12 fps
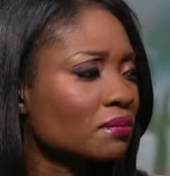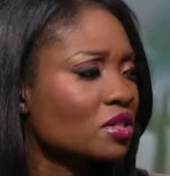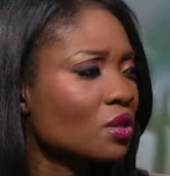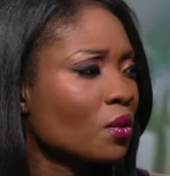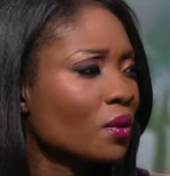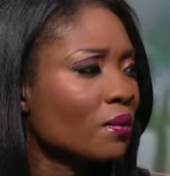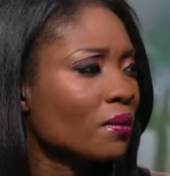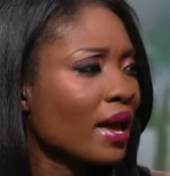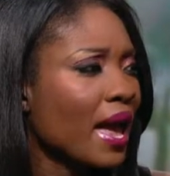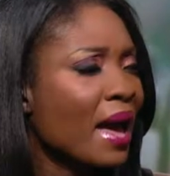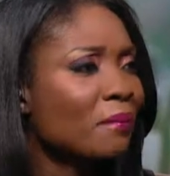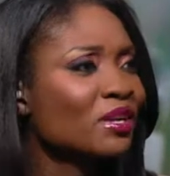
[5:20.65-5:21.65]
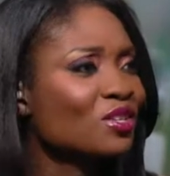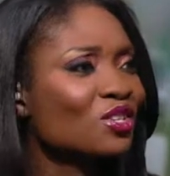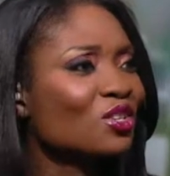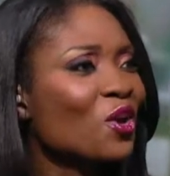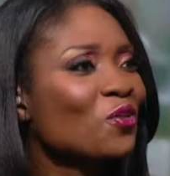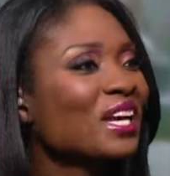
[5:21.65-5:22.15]
so happy to
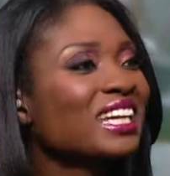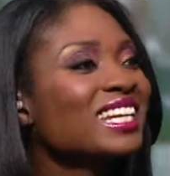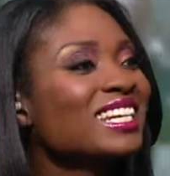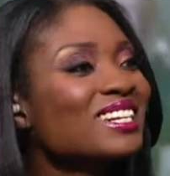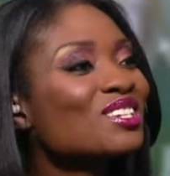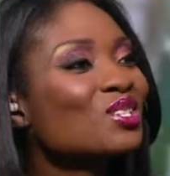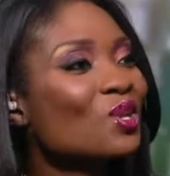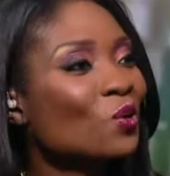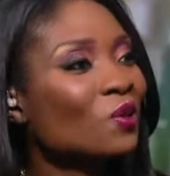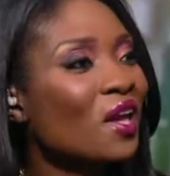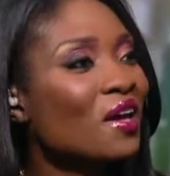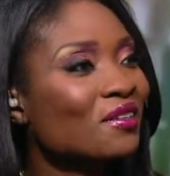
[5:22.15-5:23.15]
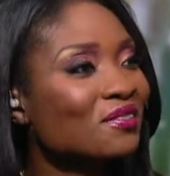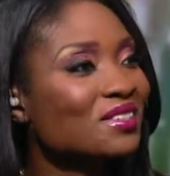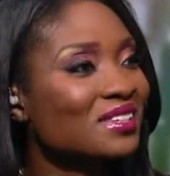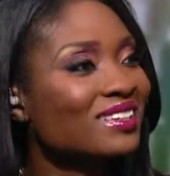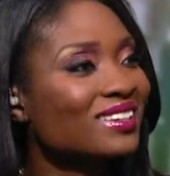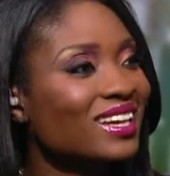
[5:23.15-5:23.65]
know that he is so
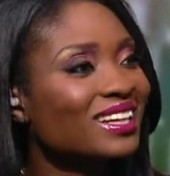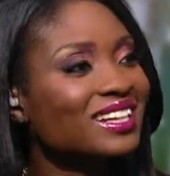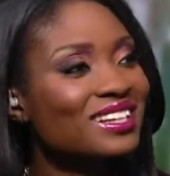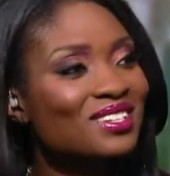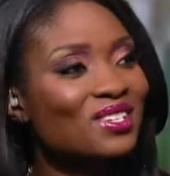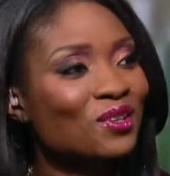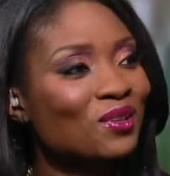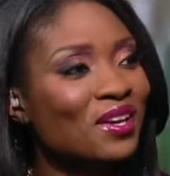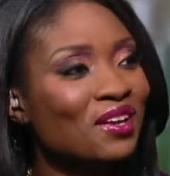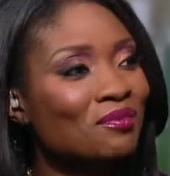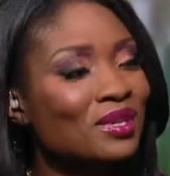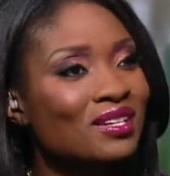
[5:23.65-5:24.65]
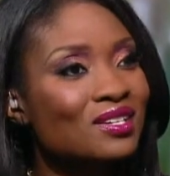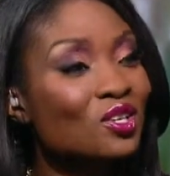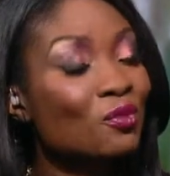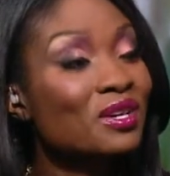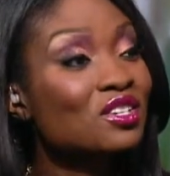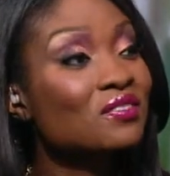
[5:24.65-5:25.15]
loved that he is so loved because
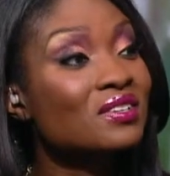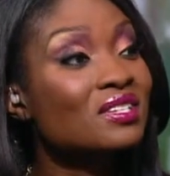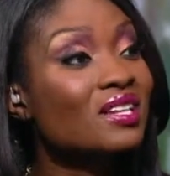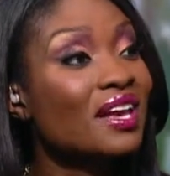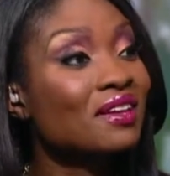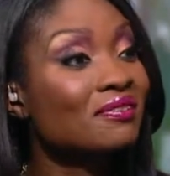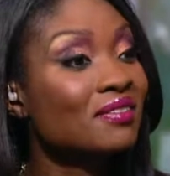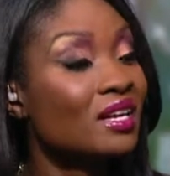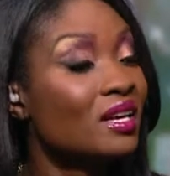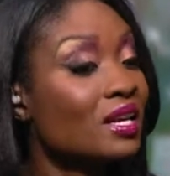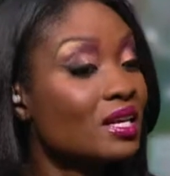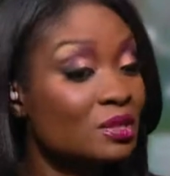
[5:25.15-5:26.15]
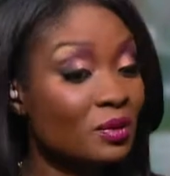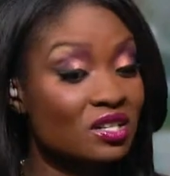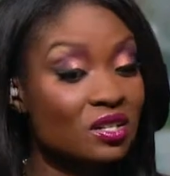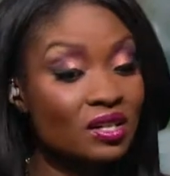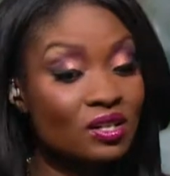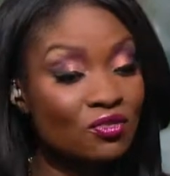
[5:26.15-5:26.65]
so much of his life,
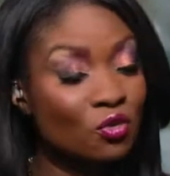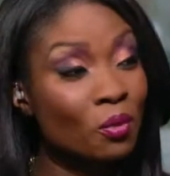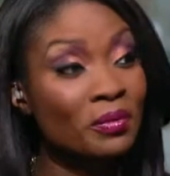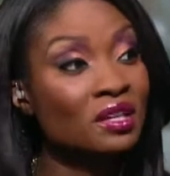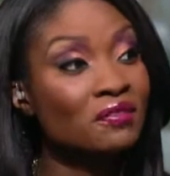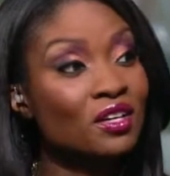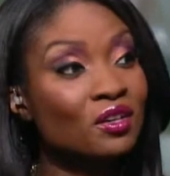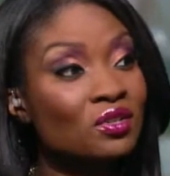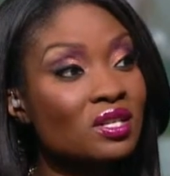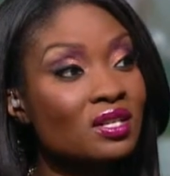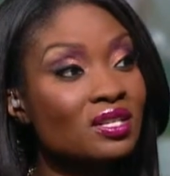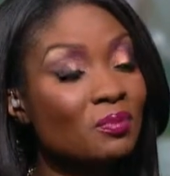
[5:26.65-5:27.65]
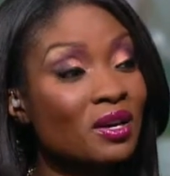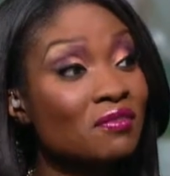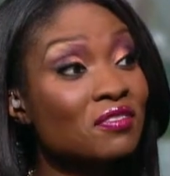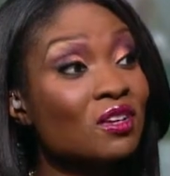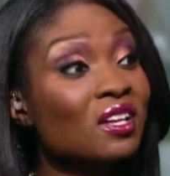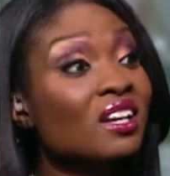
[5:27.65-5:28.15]
especially his formative years, he spent
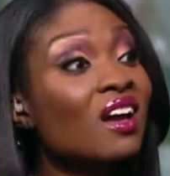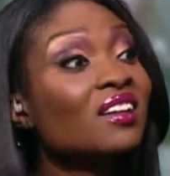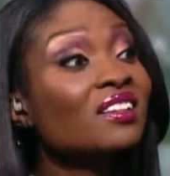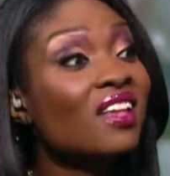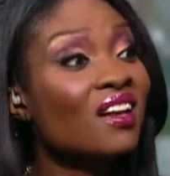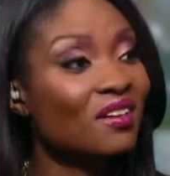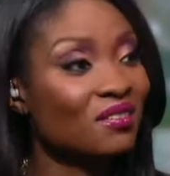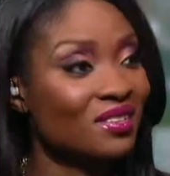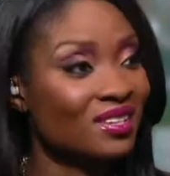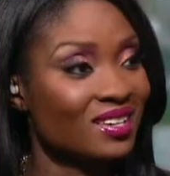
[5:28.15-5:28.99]
feeling unloved. Mm